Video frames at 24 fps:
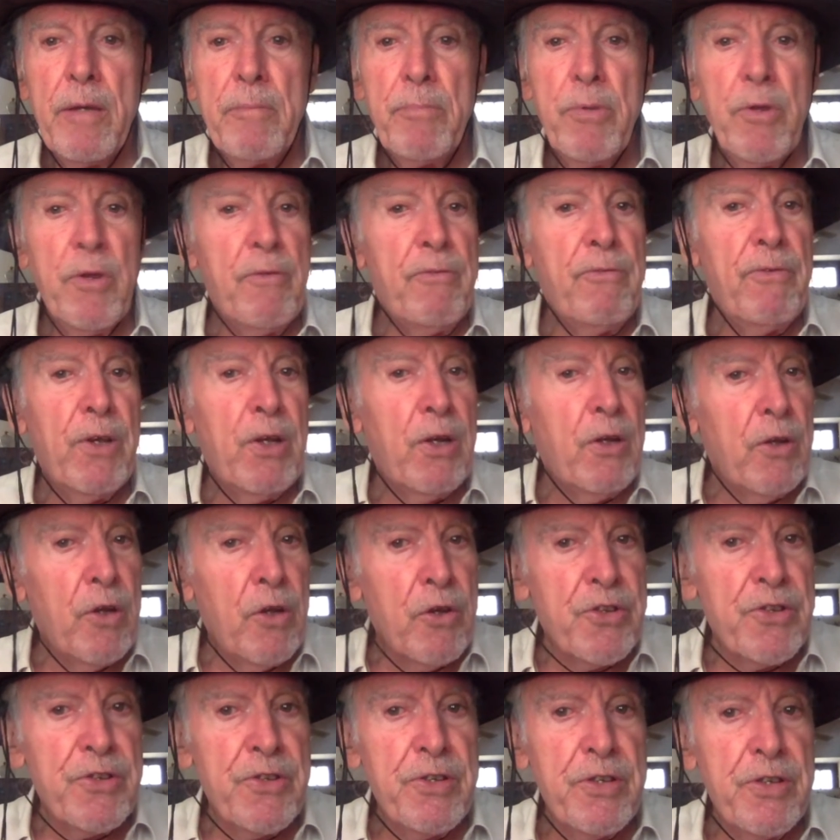but the
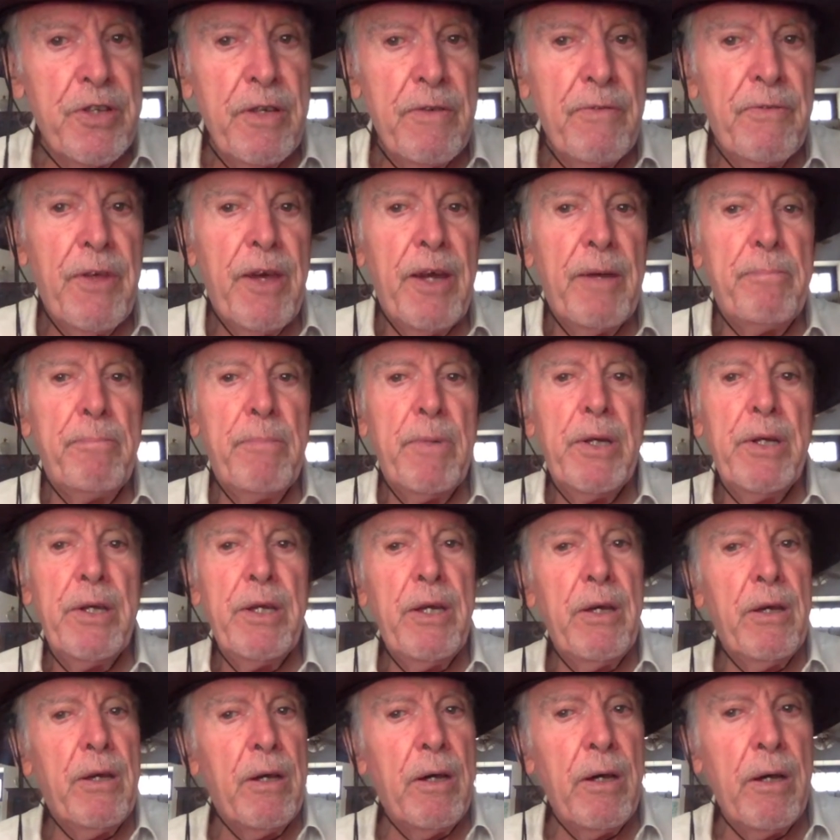velocity of that money
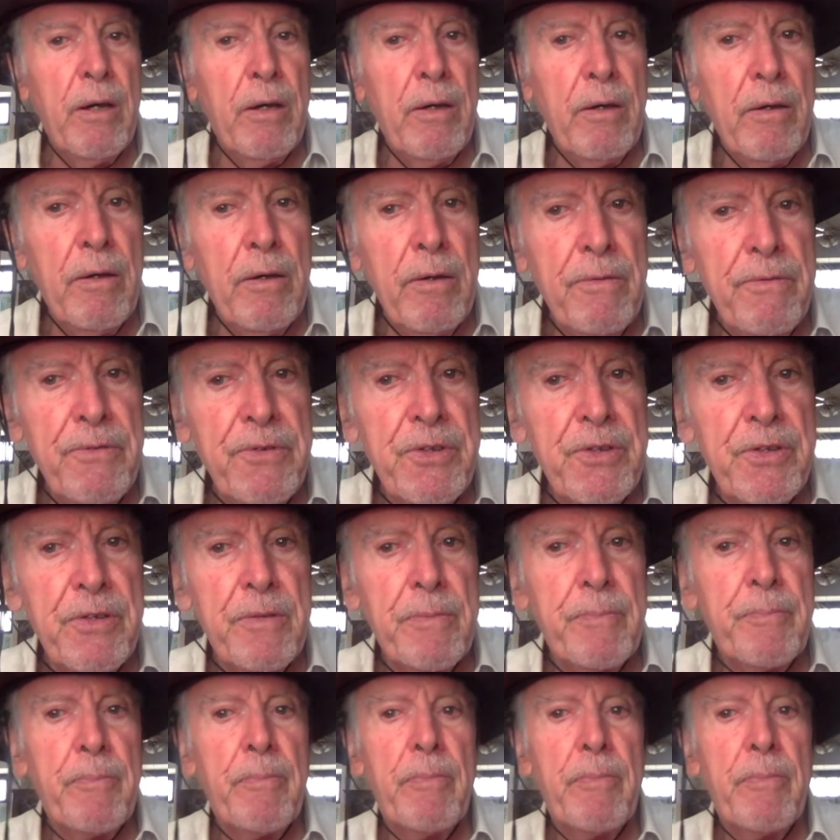halves,